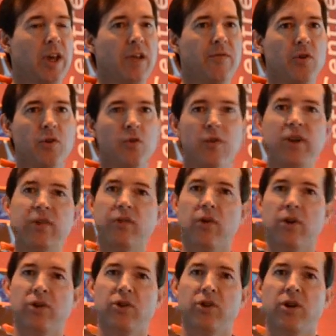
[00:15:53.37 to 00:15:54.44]
if you're a
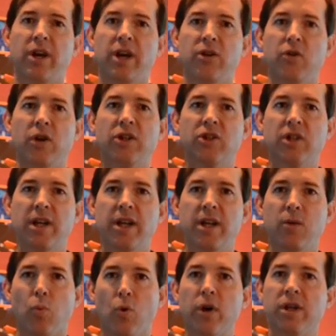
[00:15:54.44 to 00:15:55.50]
researcher and you
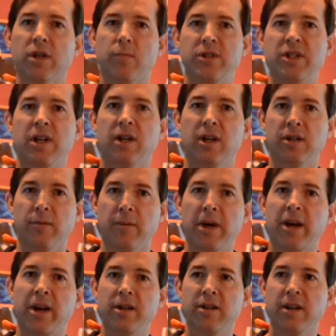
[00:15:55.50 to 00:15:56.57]
actually work in a particular
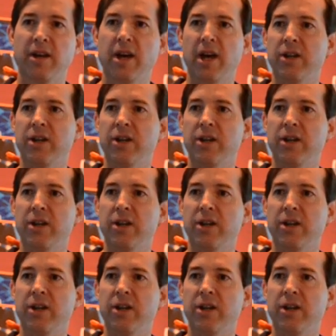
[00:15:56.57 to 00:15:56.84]
domain